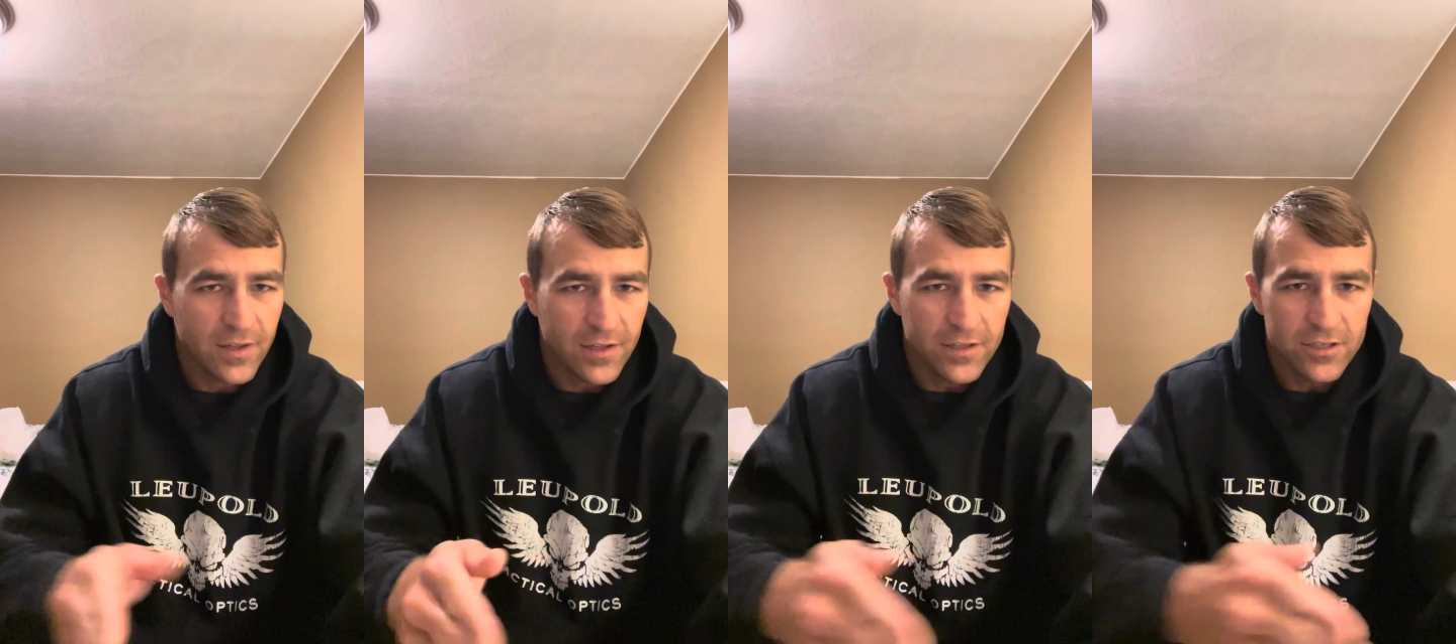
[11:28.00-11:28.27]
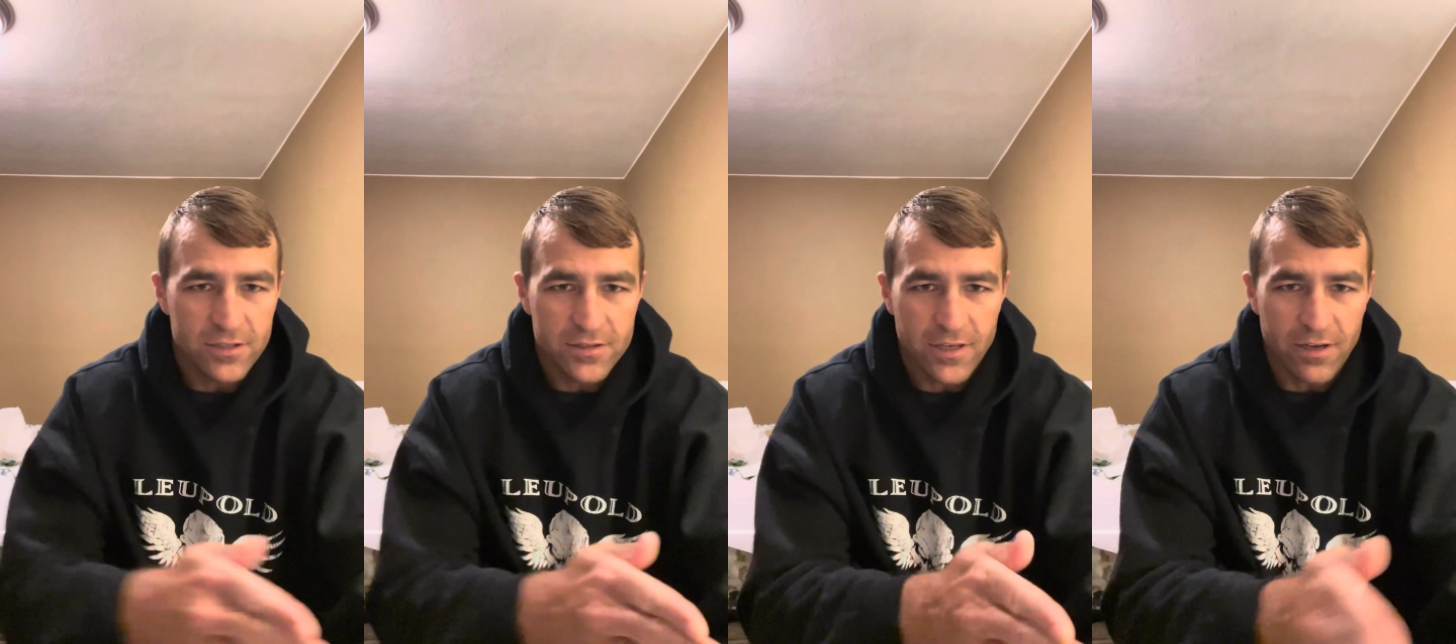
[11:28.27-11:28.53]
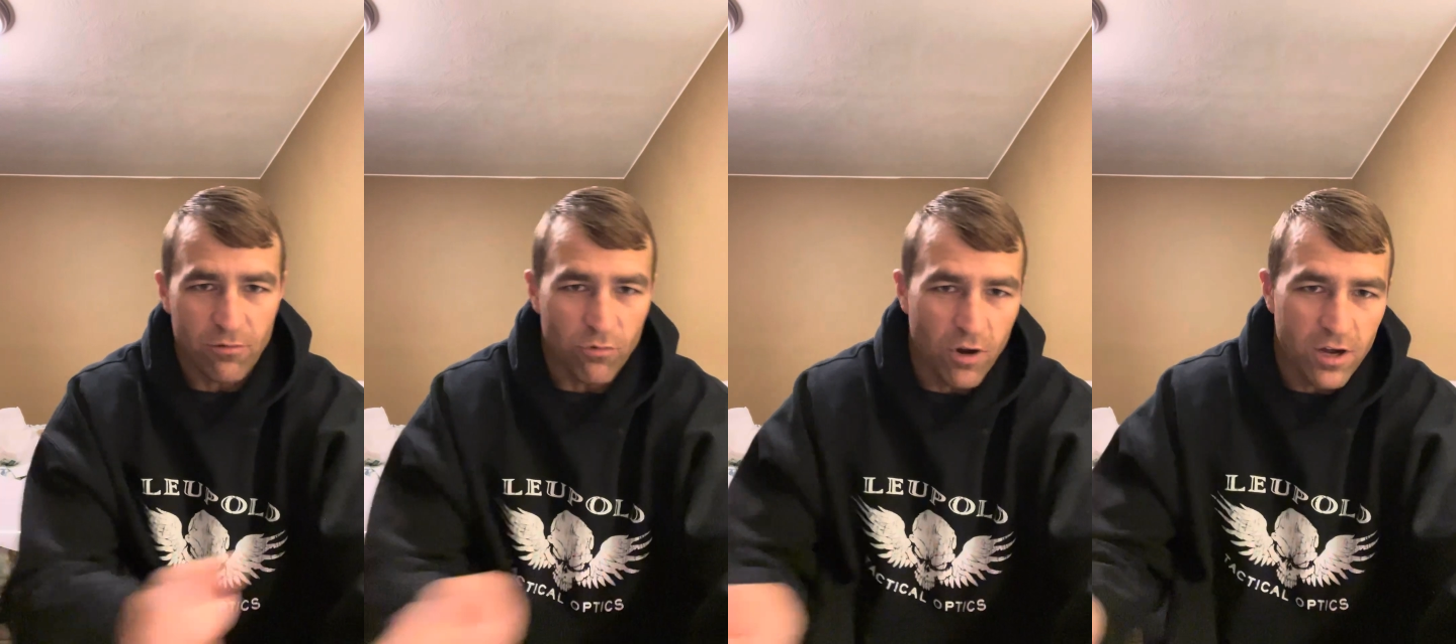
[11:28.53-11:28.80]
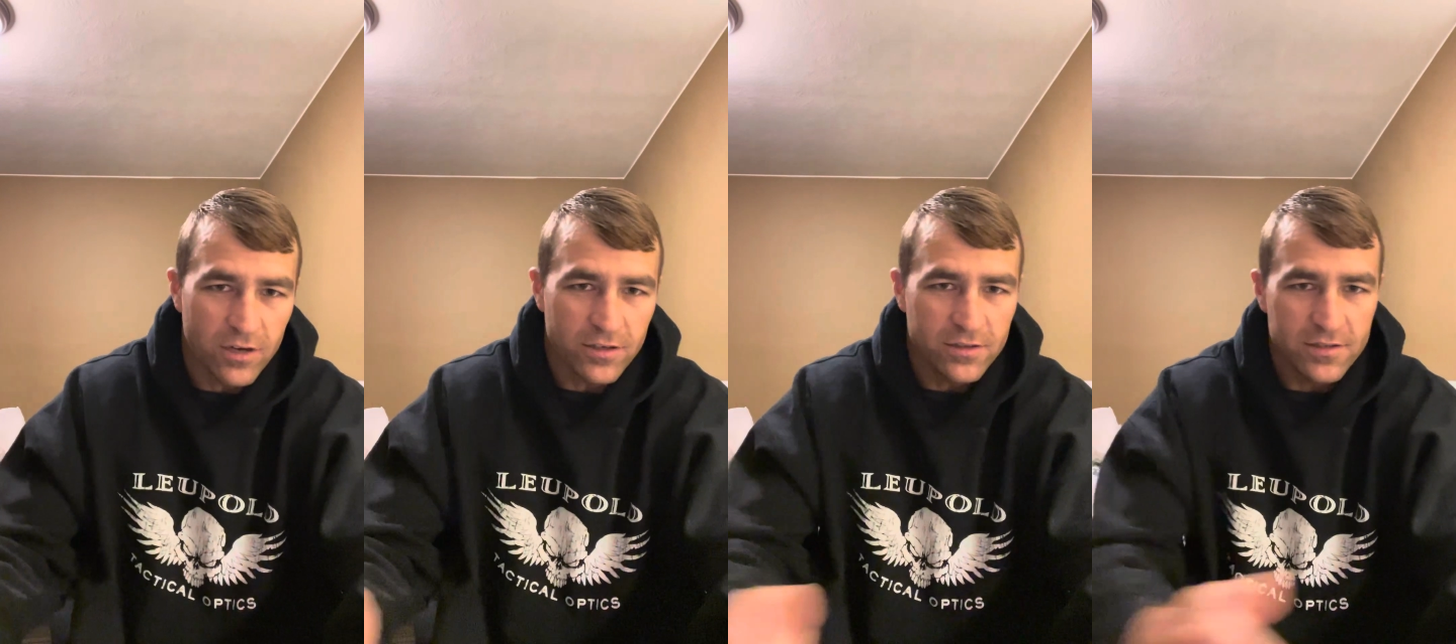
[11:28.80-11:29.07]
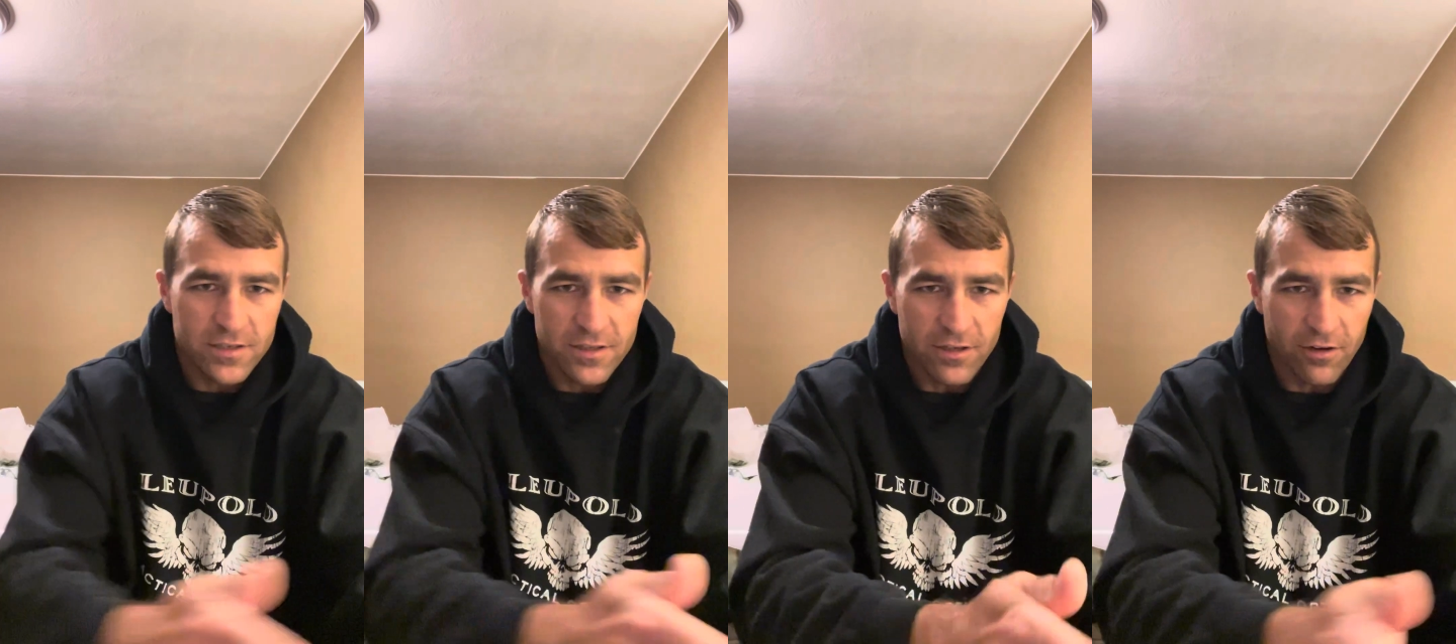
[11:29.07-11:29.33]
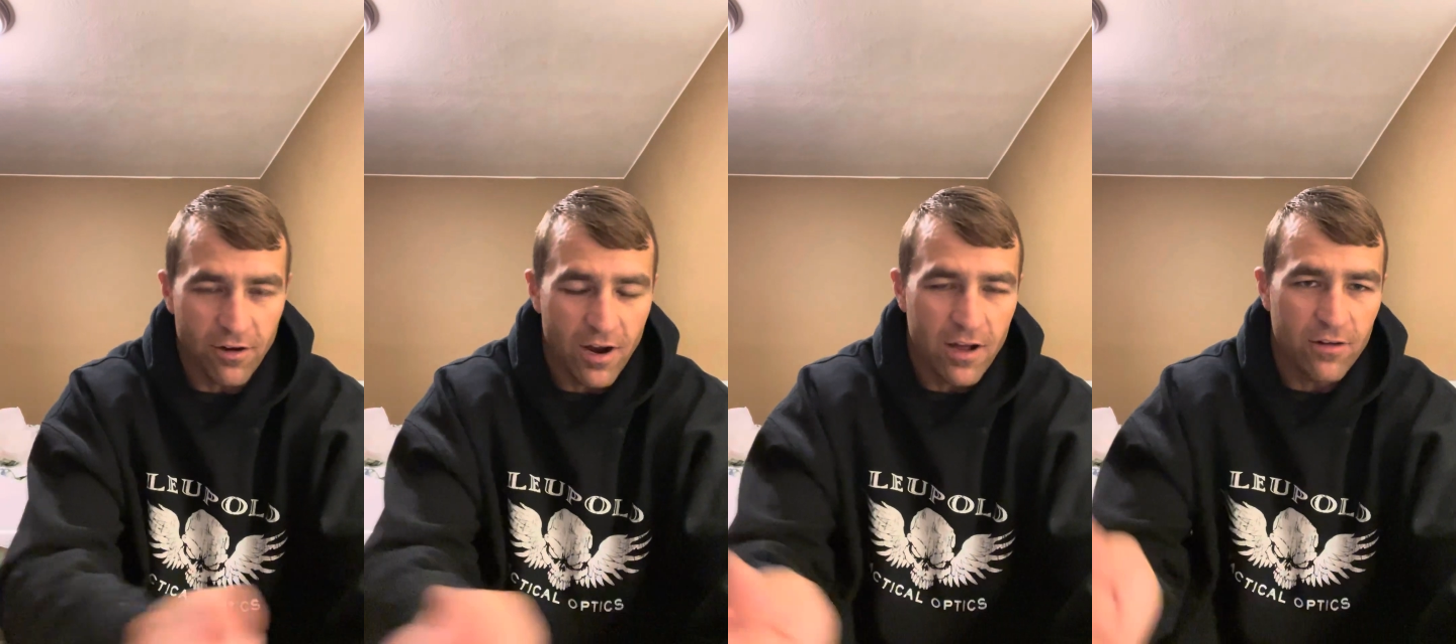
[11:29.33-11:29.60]
rungs in the
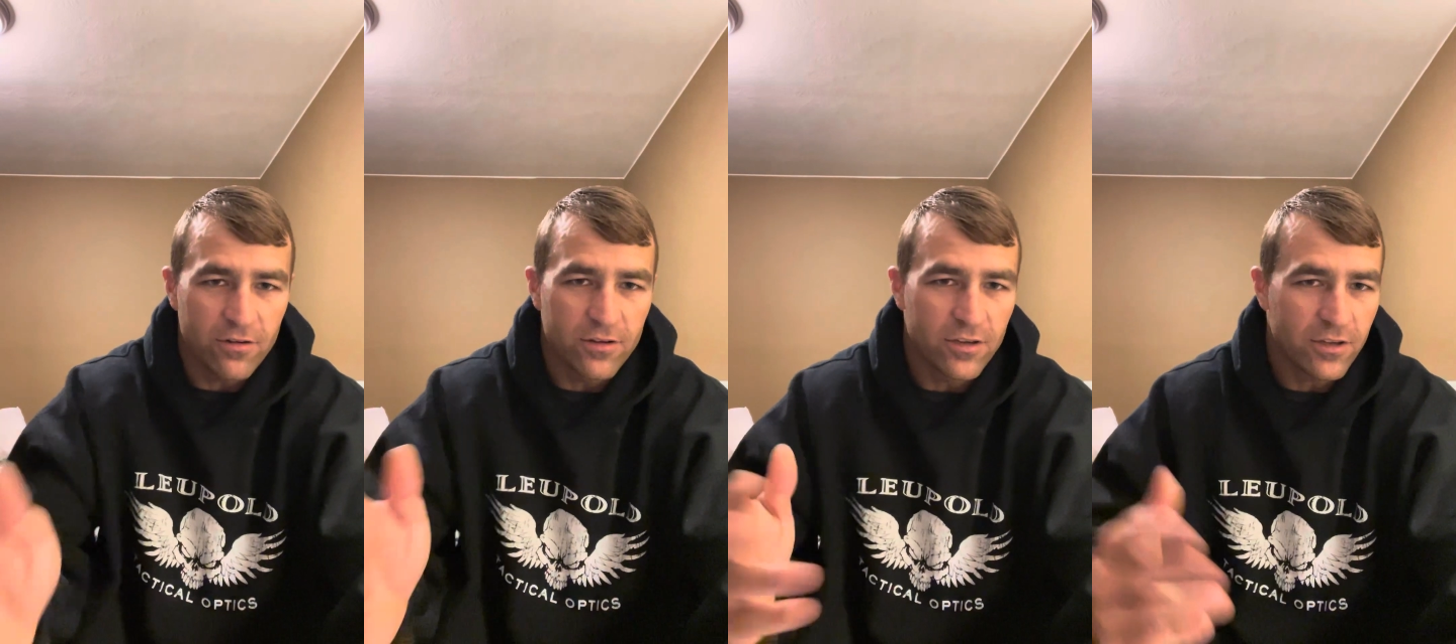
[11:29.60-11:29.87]
ground.